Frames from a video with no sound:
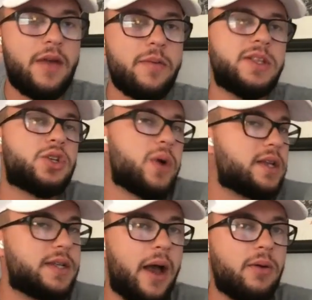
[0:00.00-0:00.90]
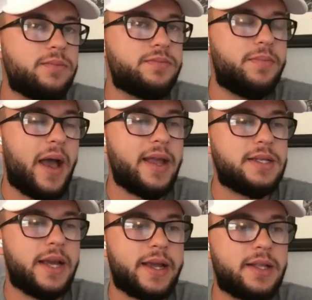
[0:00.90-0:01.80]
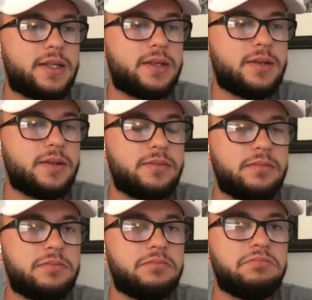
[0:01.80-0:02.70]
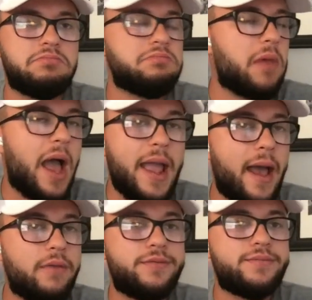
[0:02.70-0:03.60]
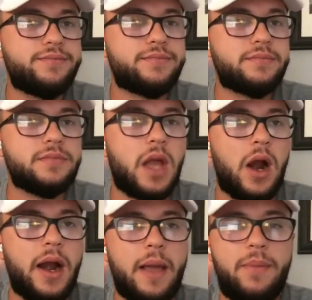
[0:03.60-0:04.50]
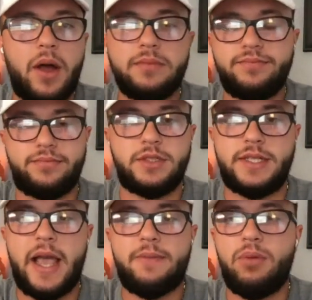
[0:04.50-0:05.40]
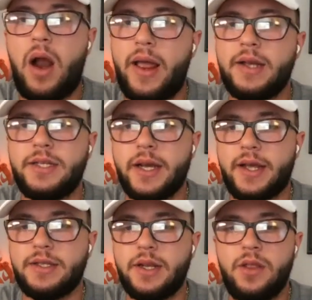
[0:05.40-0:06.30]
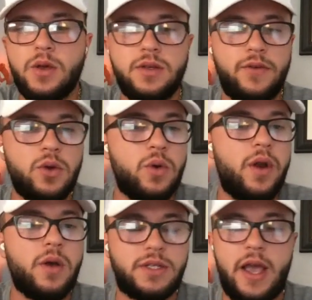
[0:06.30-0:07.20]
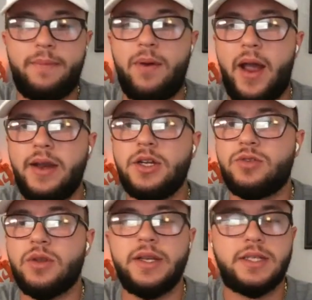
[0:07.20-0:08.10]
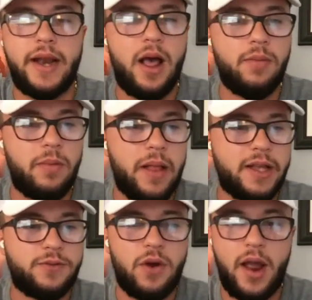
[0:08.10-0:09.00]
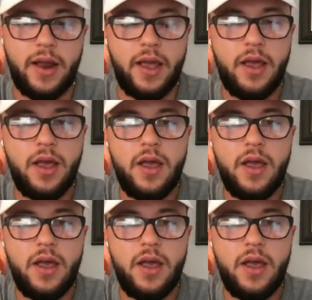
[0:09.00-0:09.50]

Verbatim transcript: You ever been stressed out buying tickets? I have. All right, I bought Zach Bryan tickets. And those of you who know Zach Bryan, he just released an album last Friday.